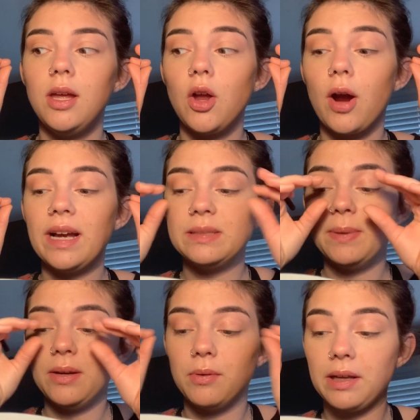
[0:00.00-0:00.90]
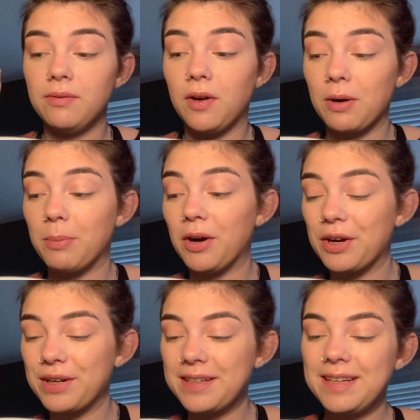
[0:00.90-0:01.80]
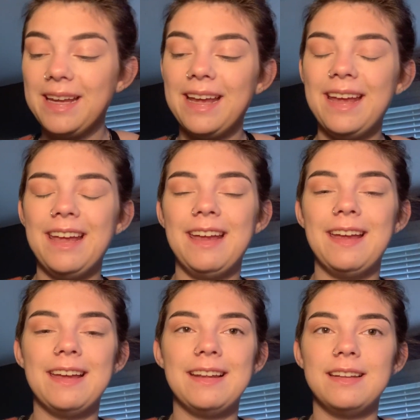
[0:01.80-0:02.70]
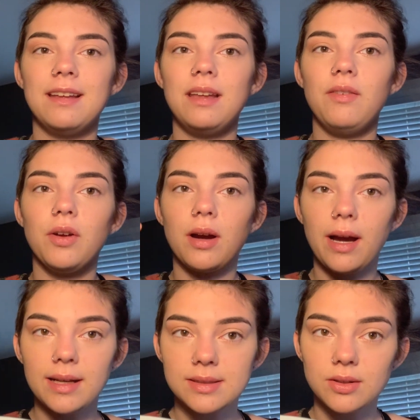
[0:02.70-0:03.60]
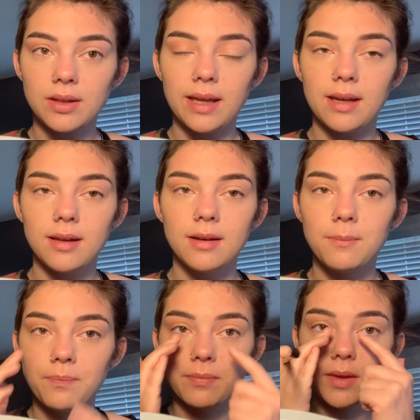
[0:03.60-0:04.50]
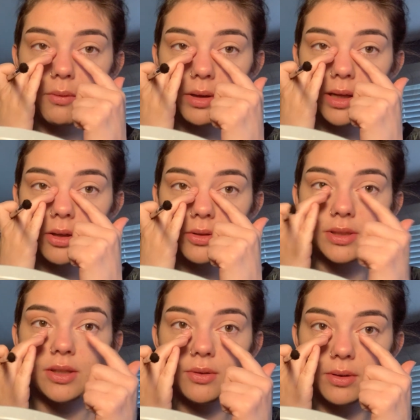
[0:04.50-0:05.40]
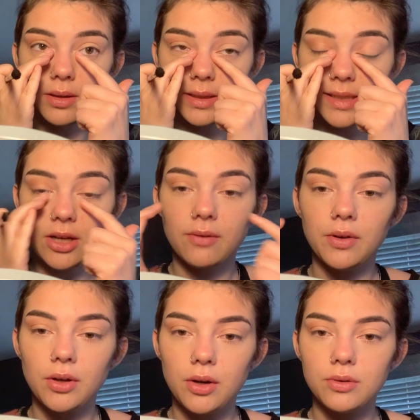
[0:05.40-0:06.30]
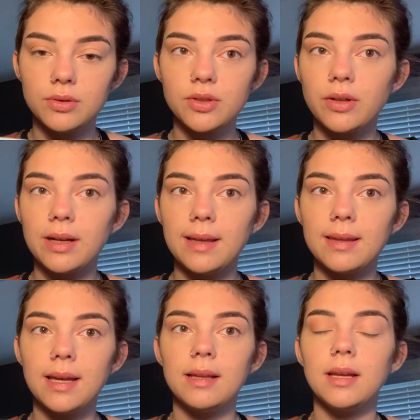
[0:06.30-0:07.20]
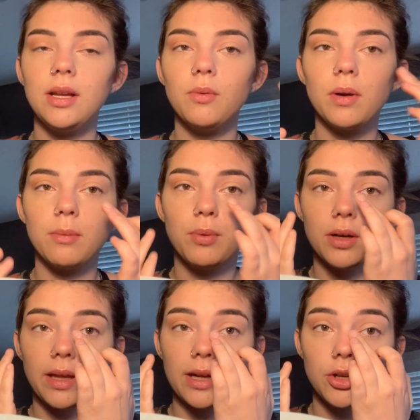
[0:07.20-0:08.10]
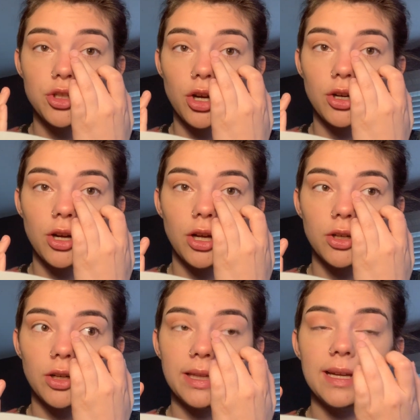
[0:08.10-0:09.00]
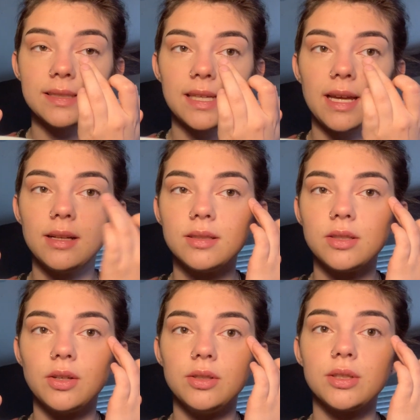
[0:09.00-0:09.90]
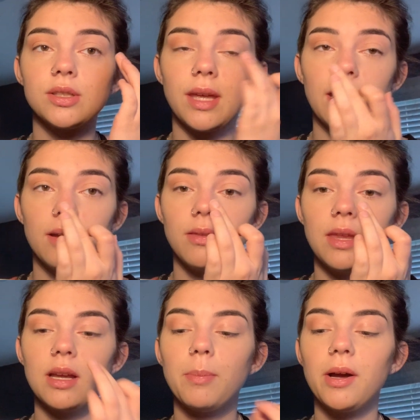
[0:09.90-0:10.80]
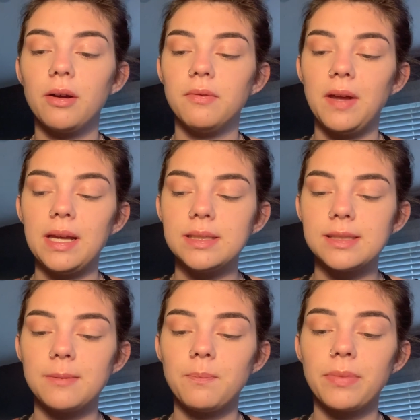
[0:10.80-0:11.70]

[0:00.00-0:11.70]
your eyes being really far apart. And if your eyes are like really close to the center of your nose or anything, then you want to put like your darker color on the inside. So just like think about your face,